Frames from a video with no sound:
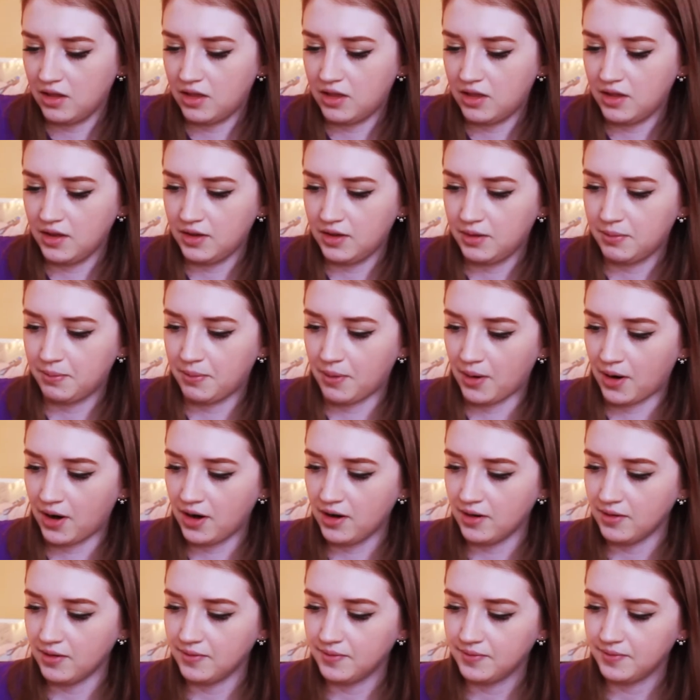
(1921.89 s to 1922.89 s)
this
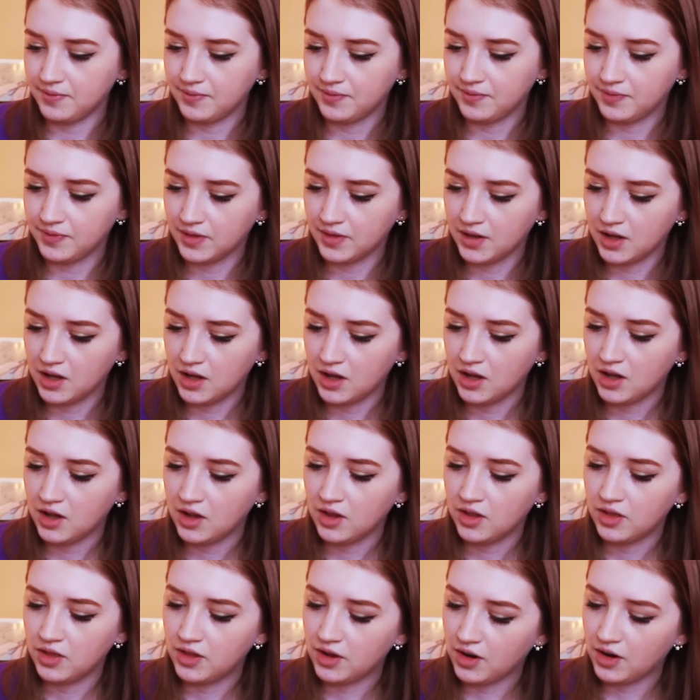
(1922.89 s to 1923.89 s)
part,
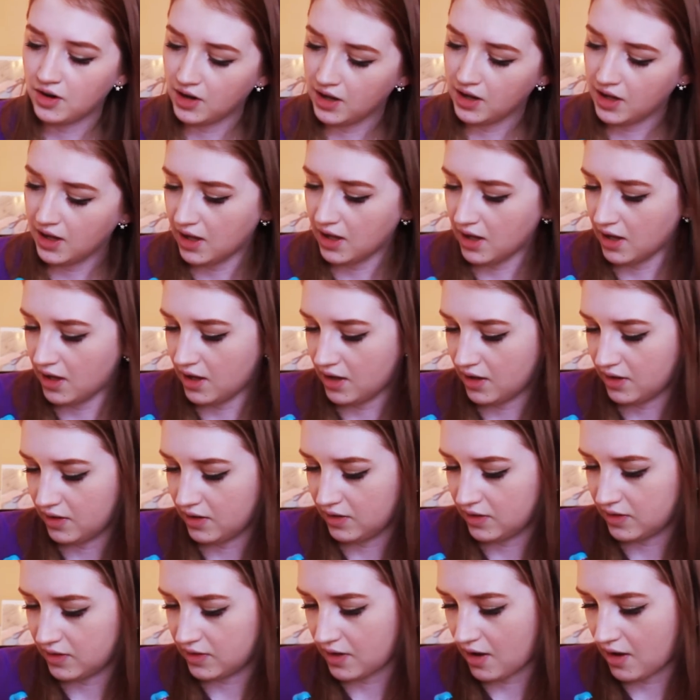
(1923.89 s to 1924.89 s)
there
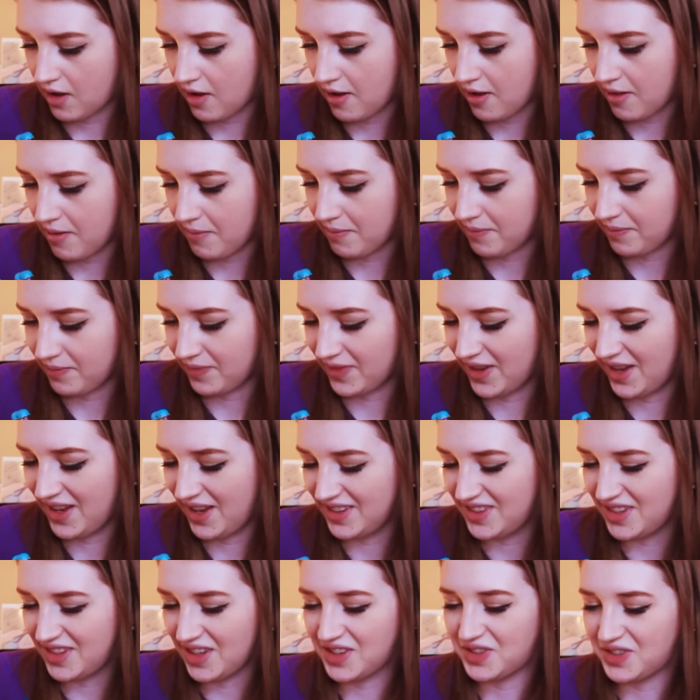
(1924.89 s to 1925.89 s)
is,
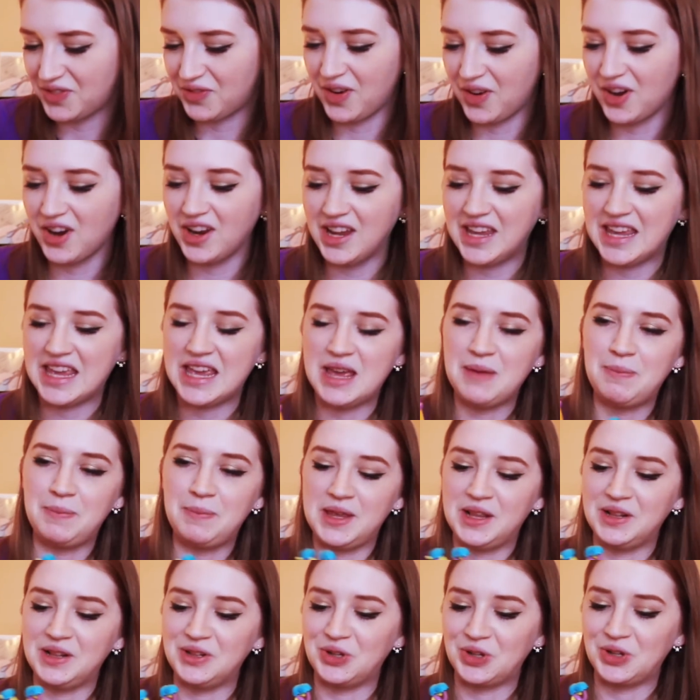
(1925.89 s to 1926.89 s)
it's very
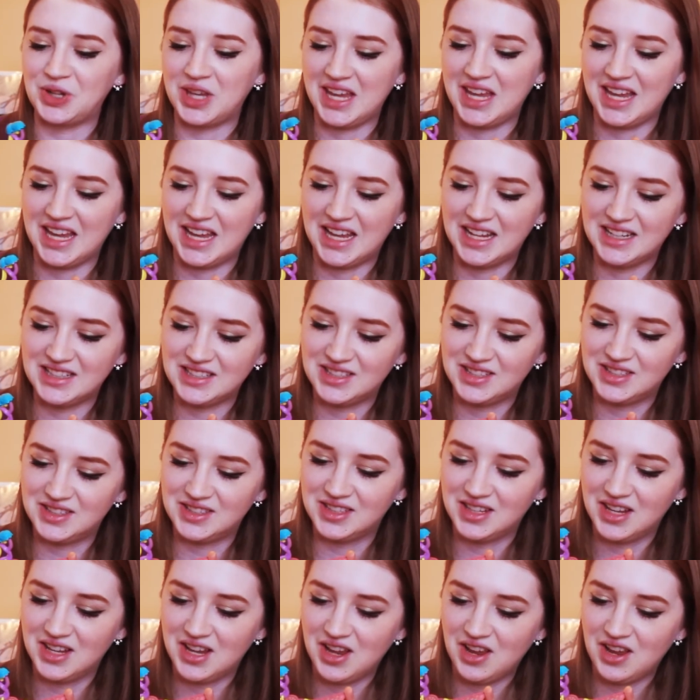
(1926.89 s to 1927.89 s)
hippie looking.
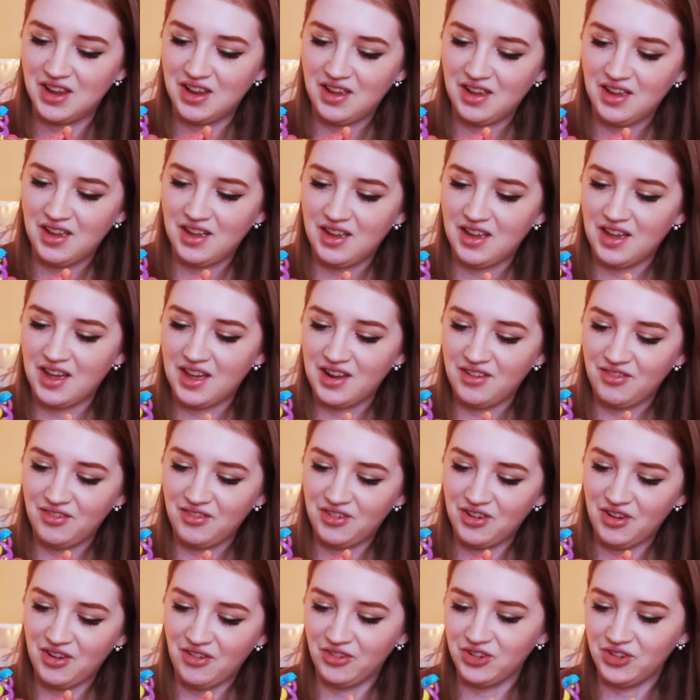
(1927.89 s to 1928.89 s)
It's, I don't
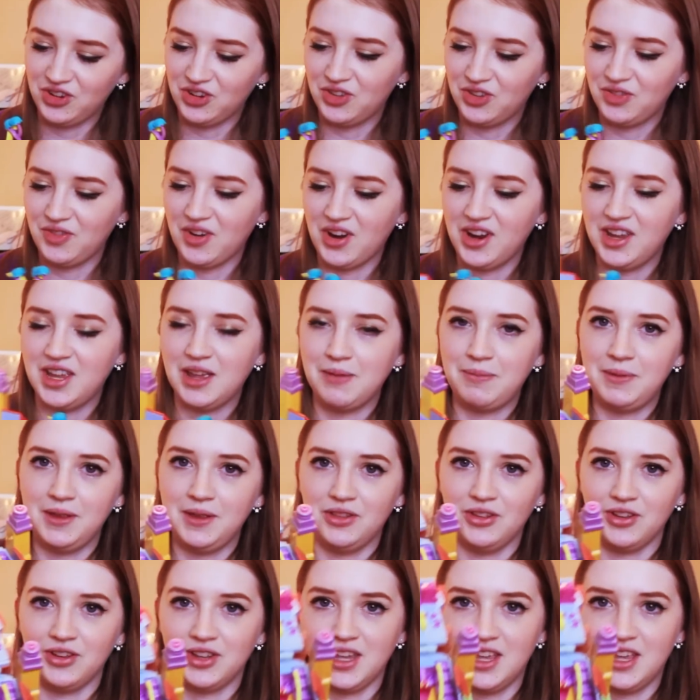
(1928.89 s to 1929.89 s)
know, it's just very hippie
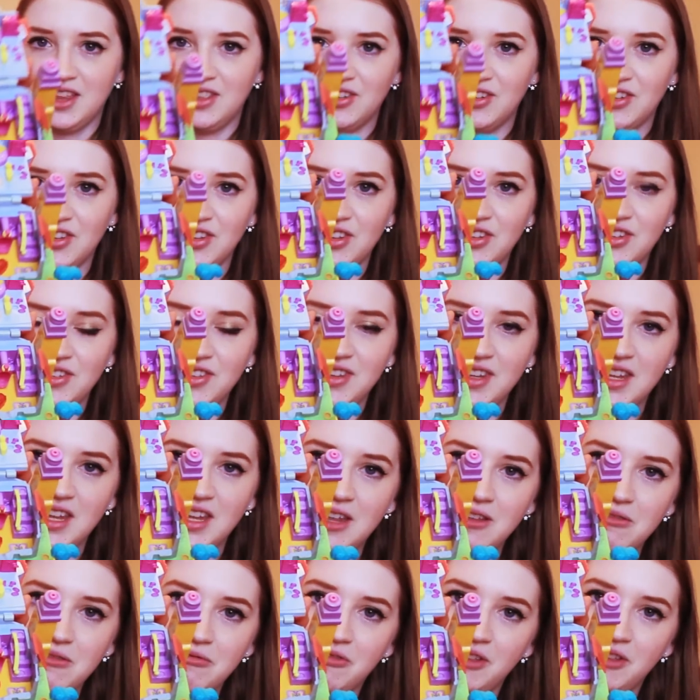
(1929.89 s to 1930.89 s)
looking. There's a little
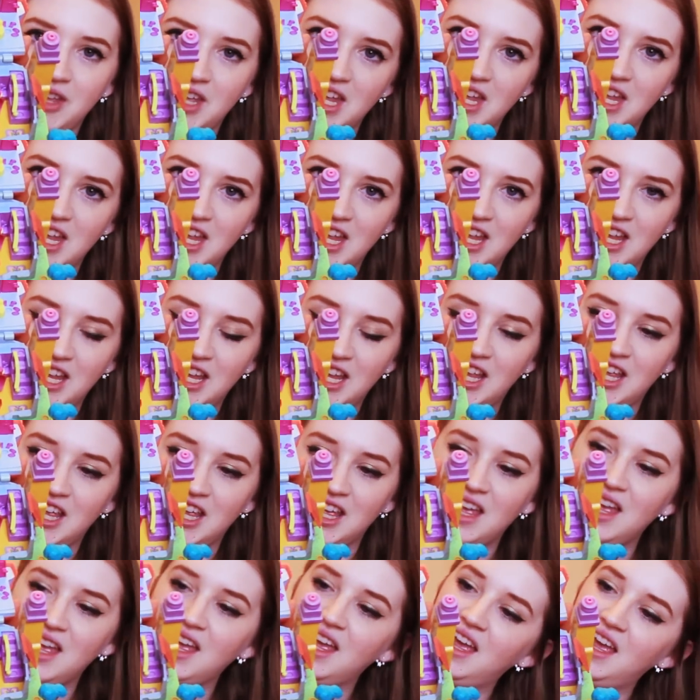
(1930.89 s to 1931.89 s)
TV
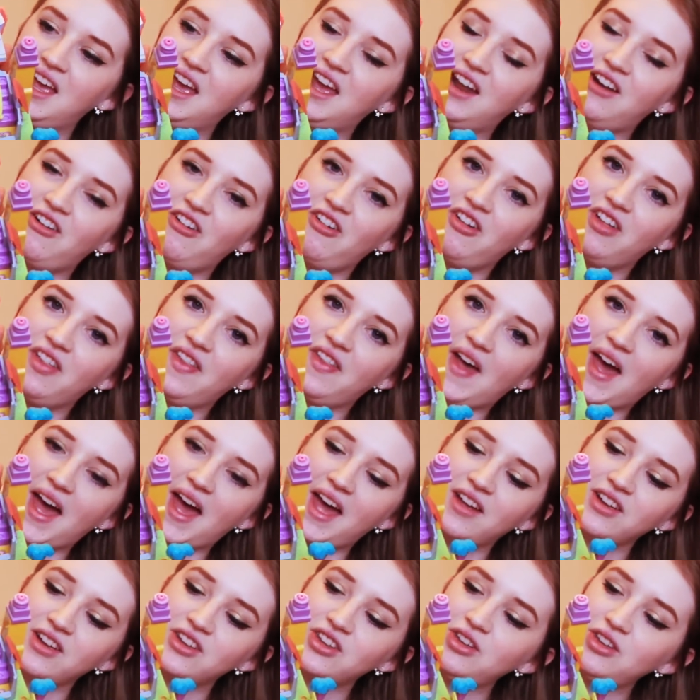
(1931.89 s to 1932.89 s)
and all of
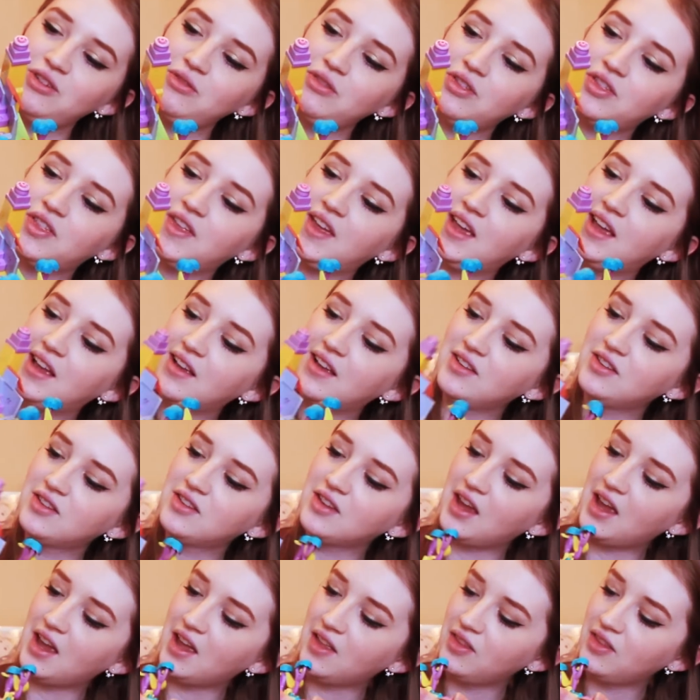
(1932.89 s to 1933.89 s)
that, cute things,
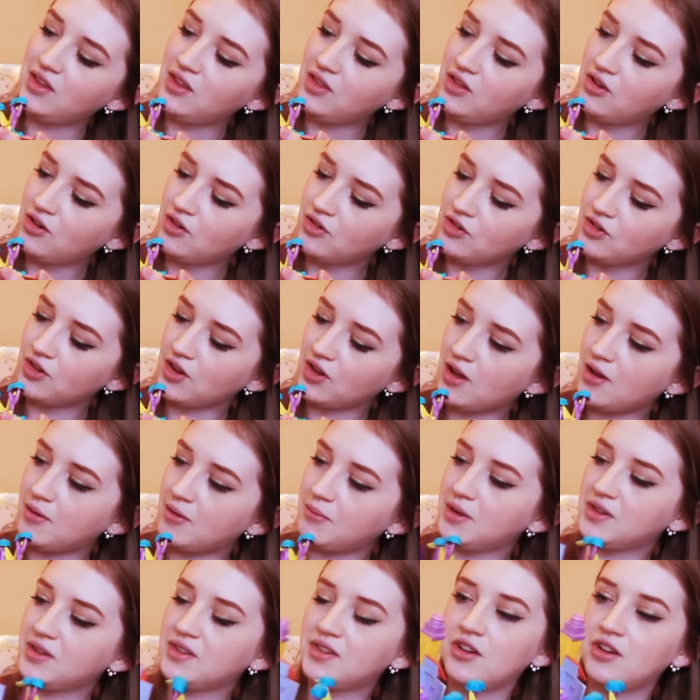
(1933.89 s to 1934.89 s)
and then there's
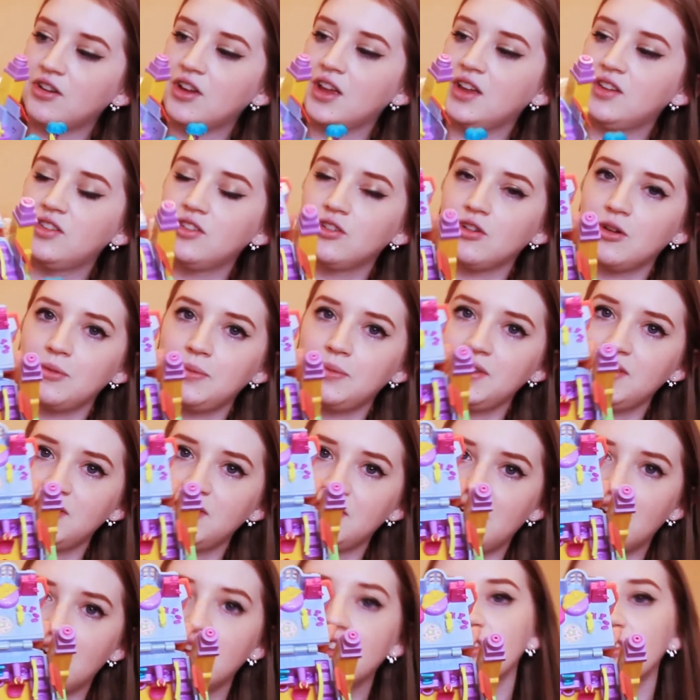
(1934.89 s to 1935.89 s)
a staircase to go up the
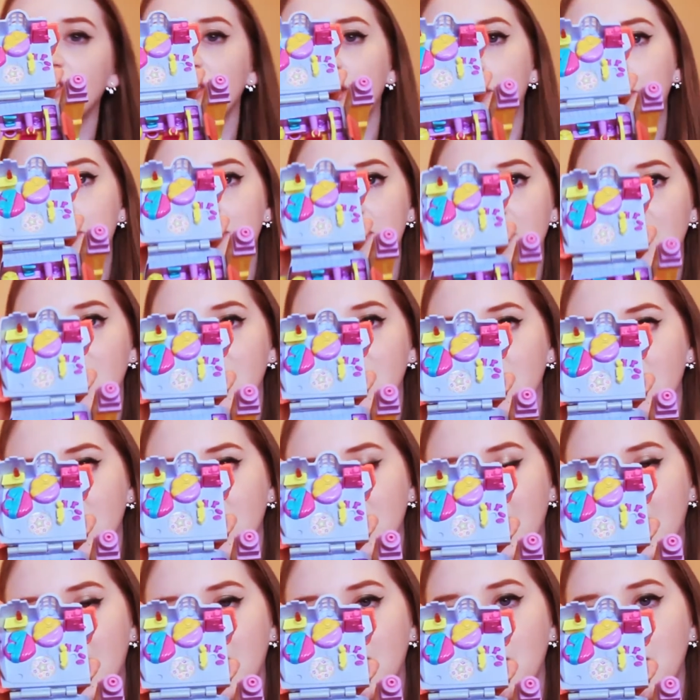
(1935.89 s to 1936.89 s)
stairs, and upstairs is like a